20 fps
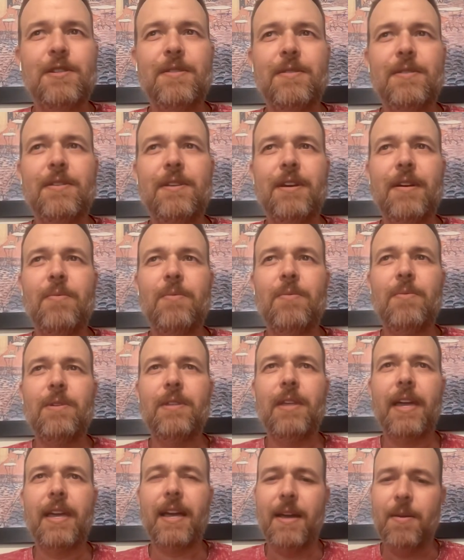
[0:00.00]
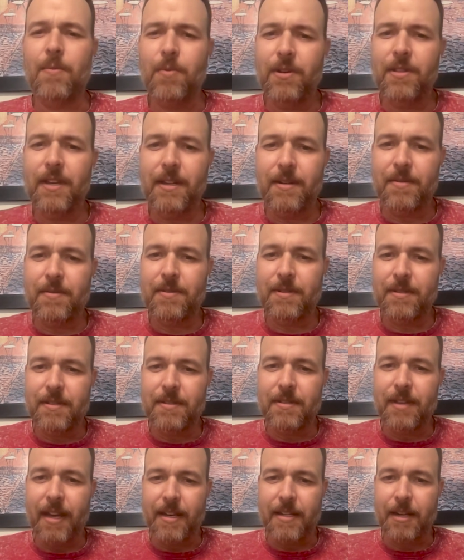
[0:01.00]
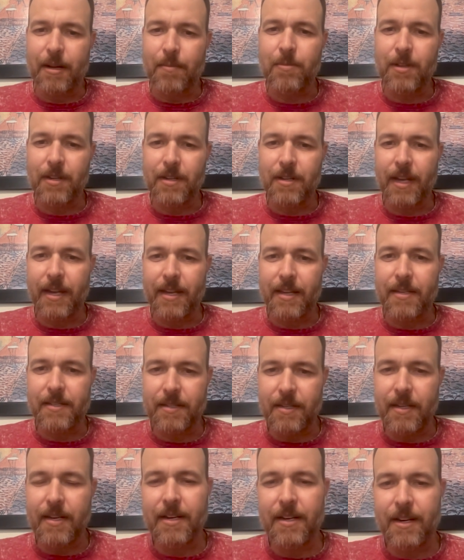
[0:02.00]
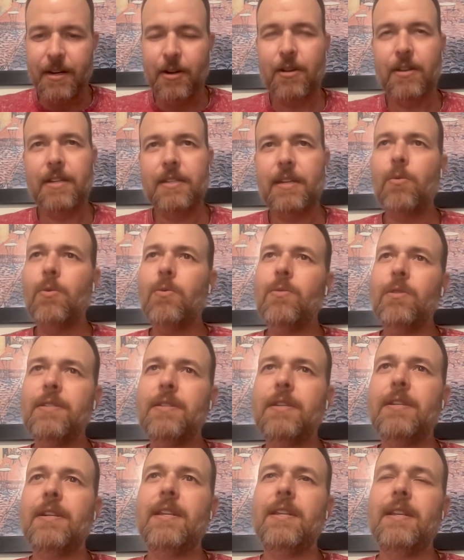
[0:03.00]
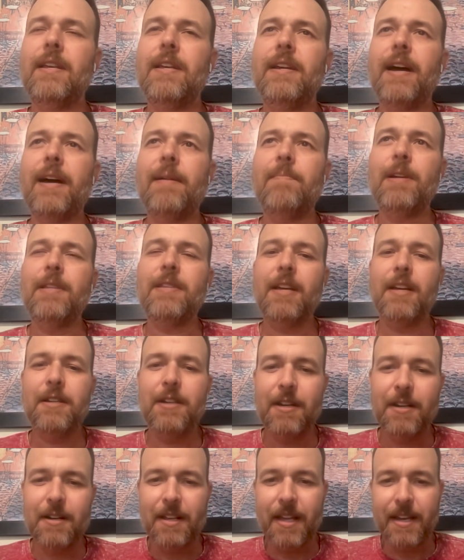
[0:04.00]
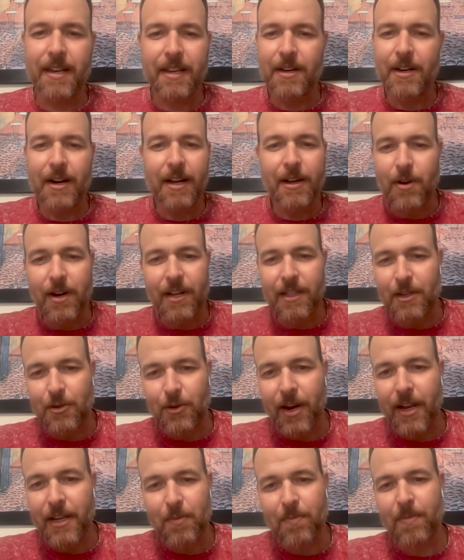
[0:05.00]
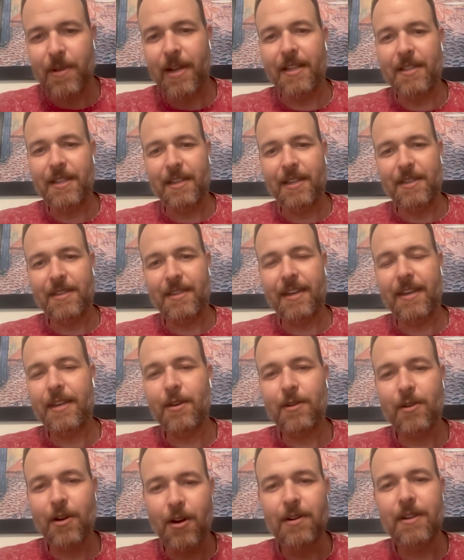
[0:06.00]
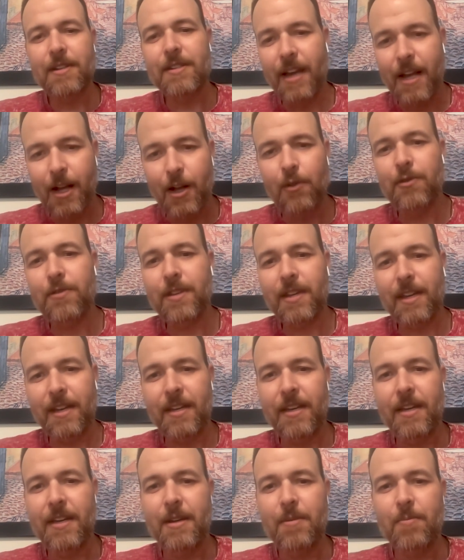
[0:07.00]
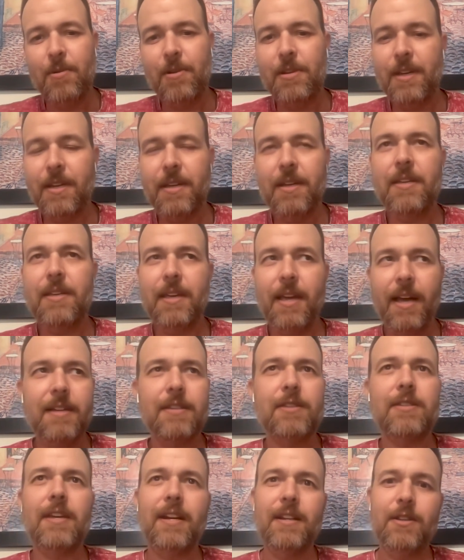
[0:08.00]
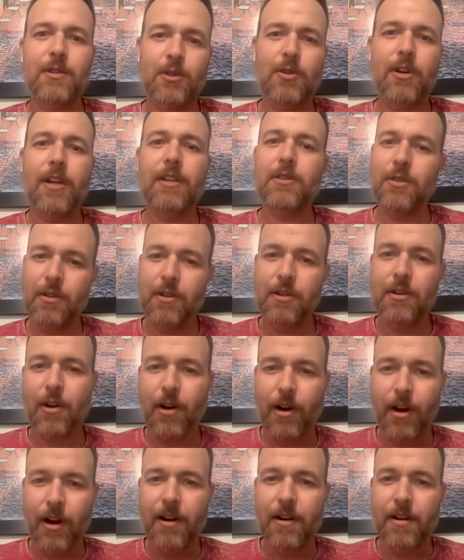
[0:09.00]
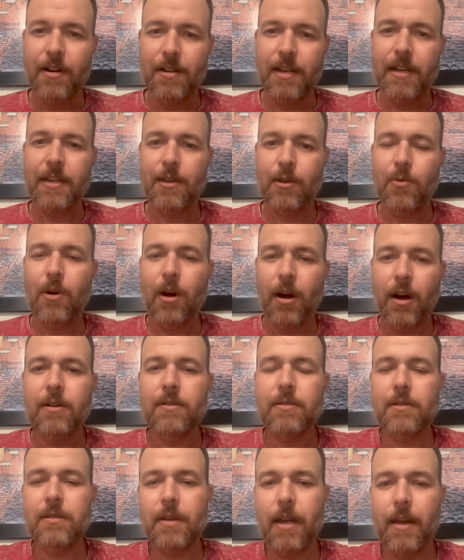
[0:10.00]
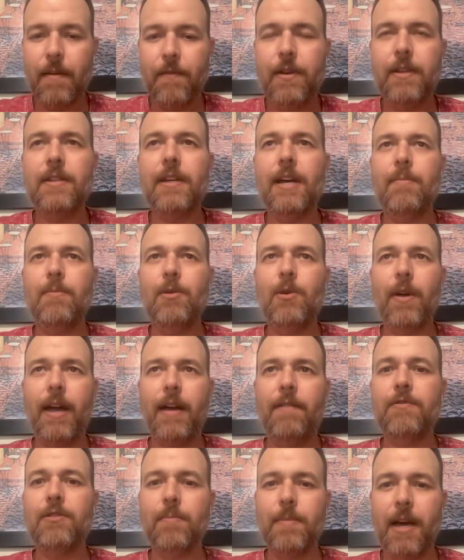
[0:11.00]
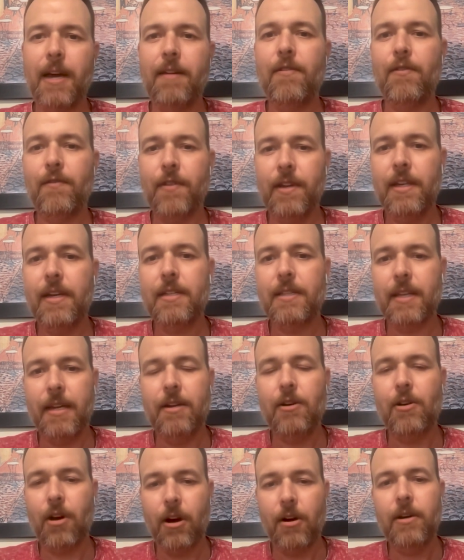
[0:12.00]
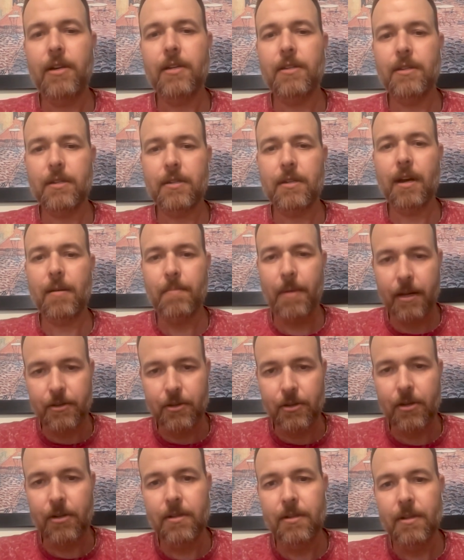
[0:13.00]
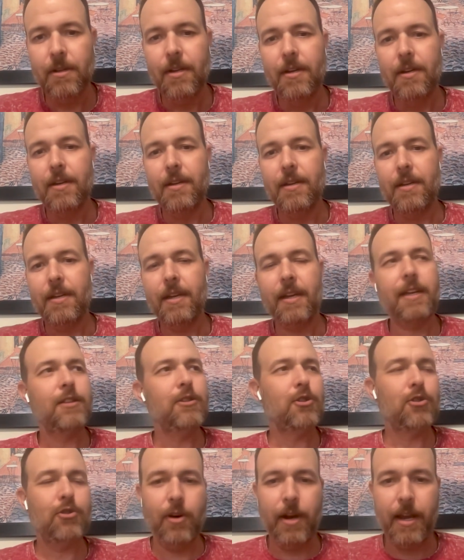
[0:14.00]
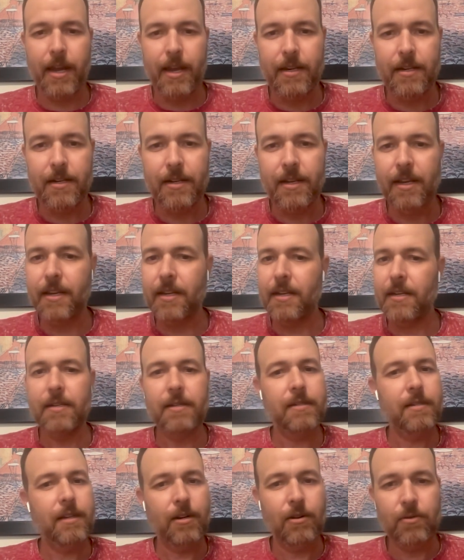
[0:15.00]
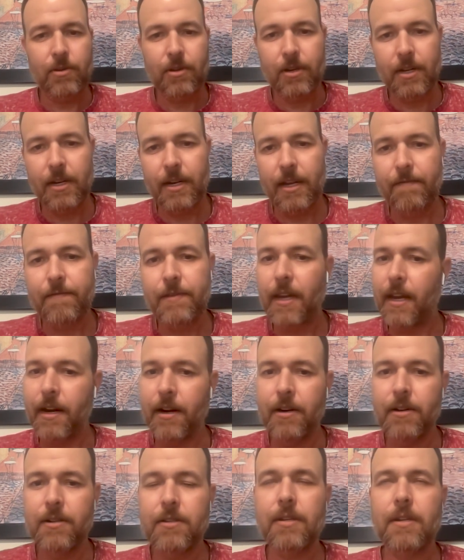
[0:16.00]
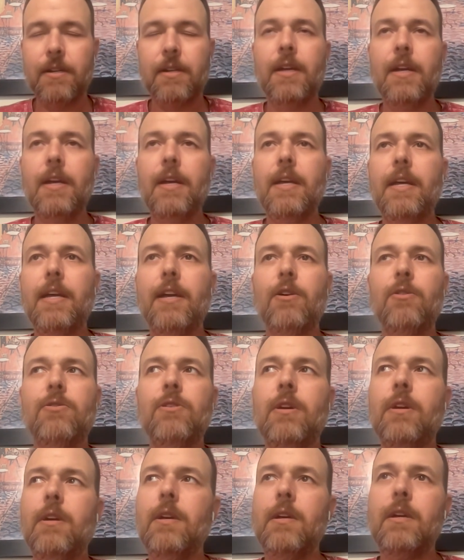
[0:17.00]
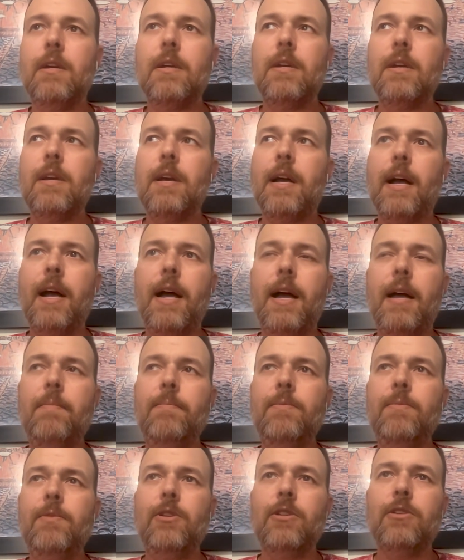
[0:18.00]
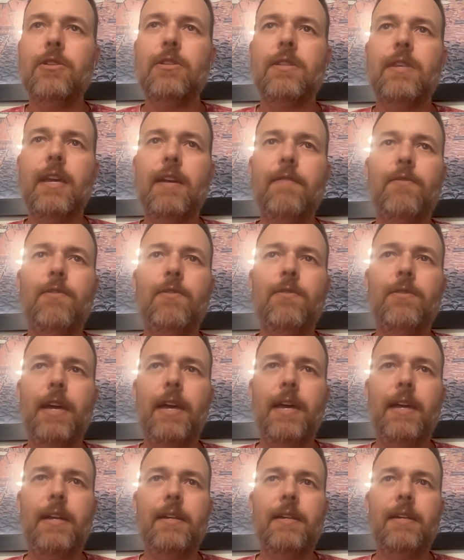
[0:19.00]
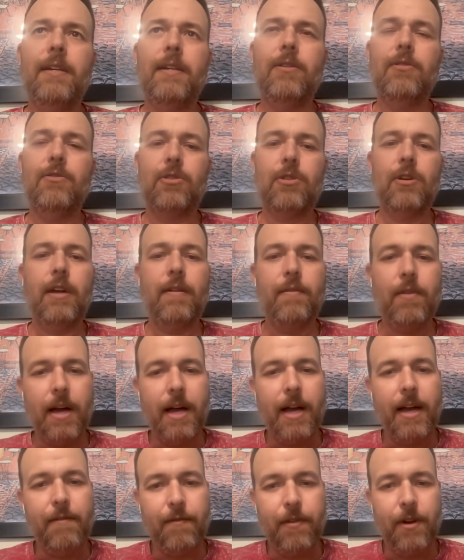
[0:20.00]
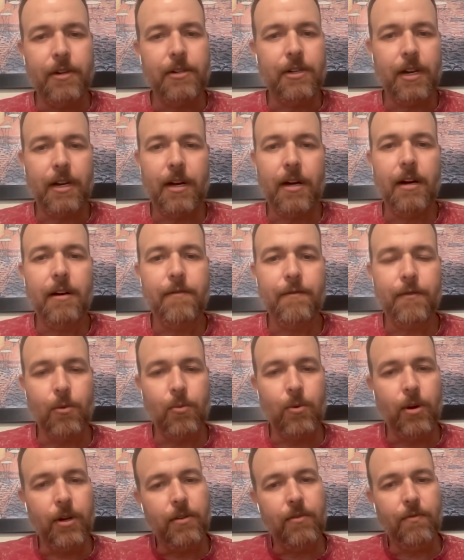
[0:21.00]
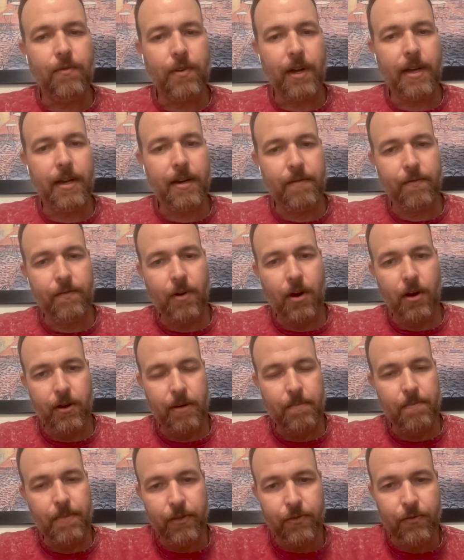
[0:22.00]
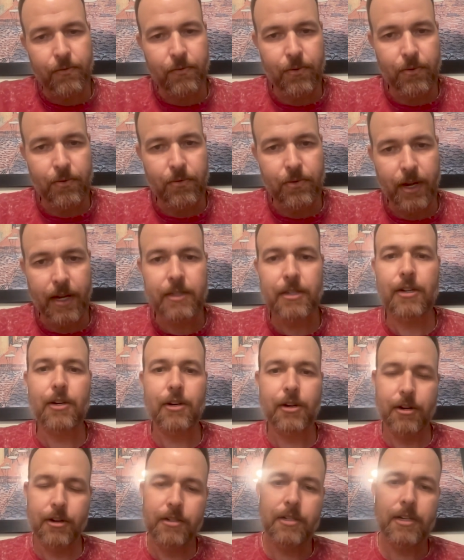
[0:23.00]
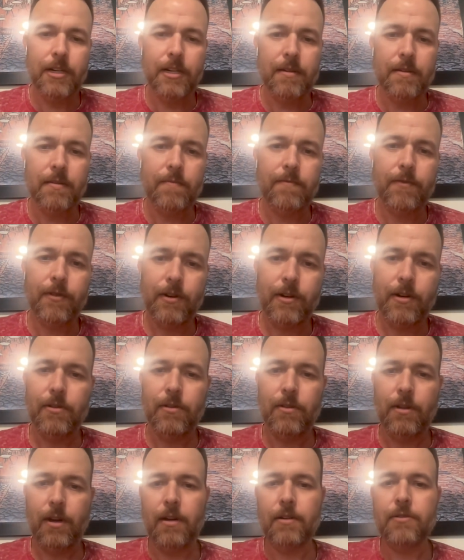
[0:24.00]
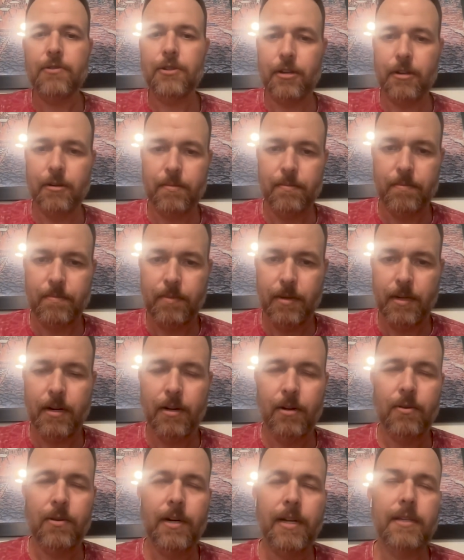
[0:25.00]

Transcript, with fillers: Yeah, like I really like something like you know. And he's like, well, listen, I'm not telling you like you're not going on the transplant list. Like your heart is healthy, but uh-huh. yes, that is stress to your heart. Like you are every time you have some kind of event like that, your heart is a muscle. Yeah. It can strain. It can you know you can have tears. And he goes, I'm just thankful that you still have a high functioning heart for what you've kind of already been through. That's encouraging for your long term, you know.